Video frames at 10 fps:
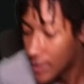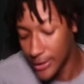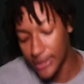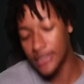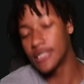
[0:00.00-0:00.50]

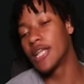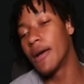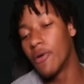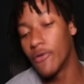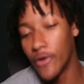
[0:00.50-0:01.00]
This the
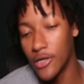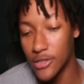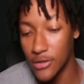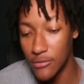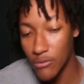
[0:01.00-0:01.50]
demo
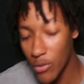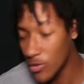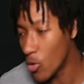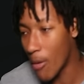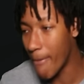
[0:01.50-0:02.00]
version. We're
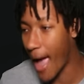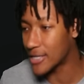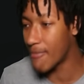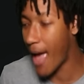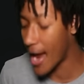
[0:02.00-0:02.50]
doing
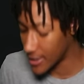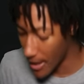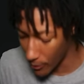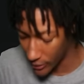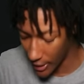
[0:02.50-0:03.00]
back-to-back
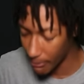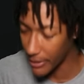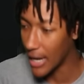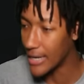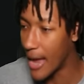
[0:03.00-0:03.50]
demos. I done played
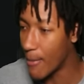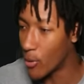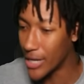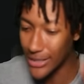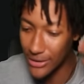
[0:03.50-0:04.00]
that demo
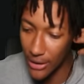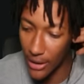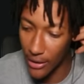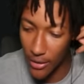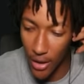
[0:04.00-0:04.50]

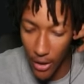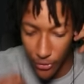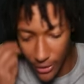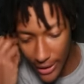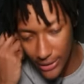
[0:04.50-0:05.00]
yesterday and the other
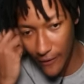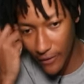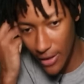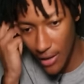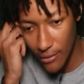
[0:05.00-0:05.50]
days after
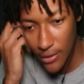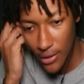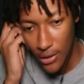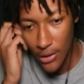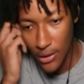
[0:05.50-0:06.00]
that.
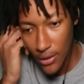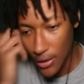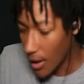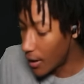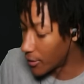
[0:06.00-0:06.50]

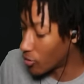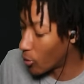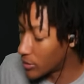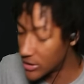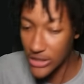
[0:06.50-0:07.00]
I don't know
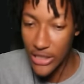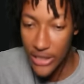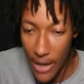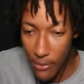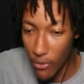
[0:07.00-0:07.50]
what this is a
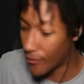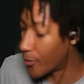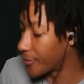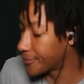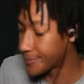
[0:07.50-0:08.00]
demo
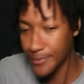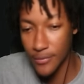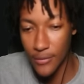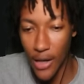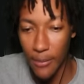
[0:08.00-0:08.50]
for.
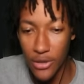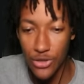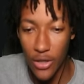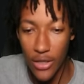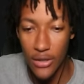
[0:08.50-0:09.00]
I'm just
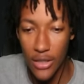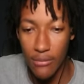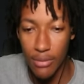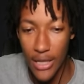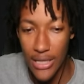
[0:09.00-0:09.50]
trying to damn
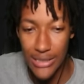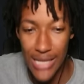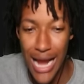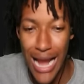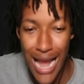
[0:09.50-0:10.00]
play the
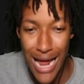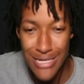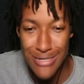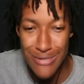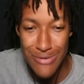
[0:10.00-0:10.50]

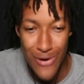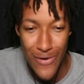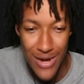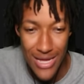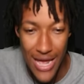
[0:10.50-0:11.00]
psychological
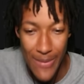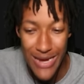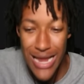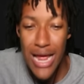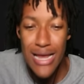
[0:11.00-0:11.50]
horror game and
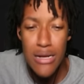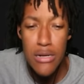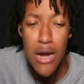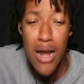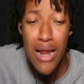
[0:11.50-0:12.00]
that
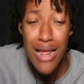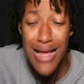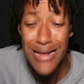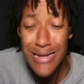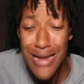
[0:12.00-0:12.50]
dirty
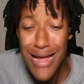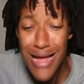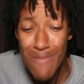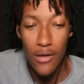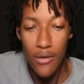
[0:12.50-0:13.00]
ass
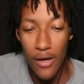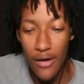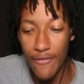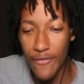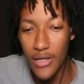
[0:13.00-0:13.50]
apple. You
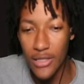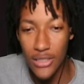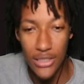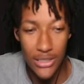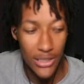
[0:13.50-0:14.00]
gotta finish
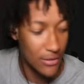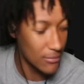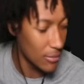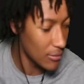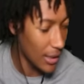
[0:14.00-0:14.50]
your shit,
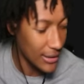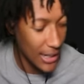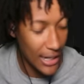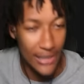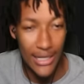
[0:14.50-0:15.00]
bro. I think
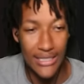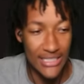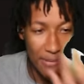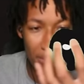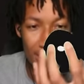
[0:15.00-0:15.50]
I got that
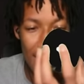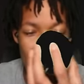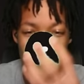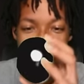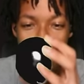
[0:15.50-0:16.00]
same
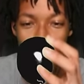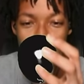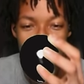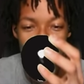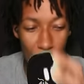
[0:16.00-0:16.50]
exact apple.
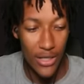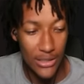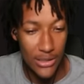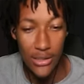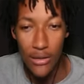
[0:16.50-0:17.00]
That's
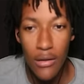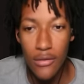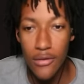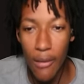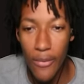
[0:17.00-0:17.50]
crazy.
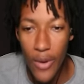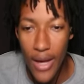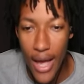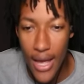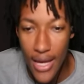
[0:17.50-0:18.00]
W
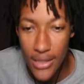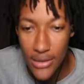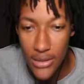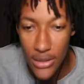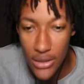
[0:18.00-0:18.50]
A S
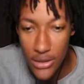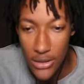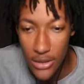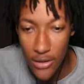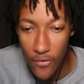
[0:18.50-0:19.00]
D
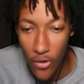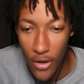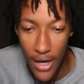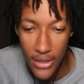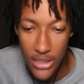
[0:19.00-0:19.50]
shift. Oh,
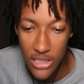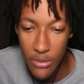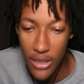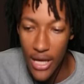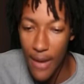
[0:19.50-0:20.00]
yeah, they're teaching me
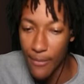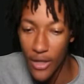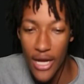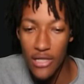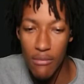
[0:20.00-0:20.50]
the game.
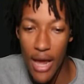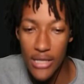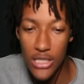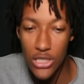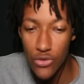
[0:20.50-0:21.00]
Here's some
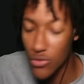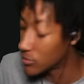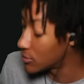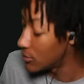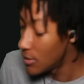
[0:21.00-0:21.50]
basic
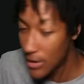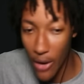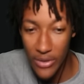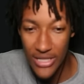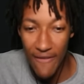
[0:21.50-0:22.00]
controls. Now,
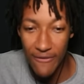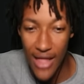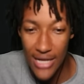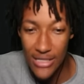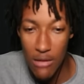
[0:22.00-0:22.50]
what's that
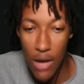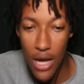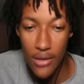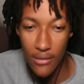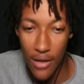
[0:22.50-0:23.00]
flashlight
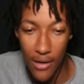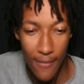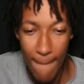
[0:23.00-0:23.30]
button? Nah.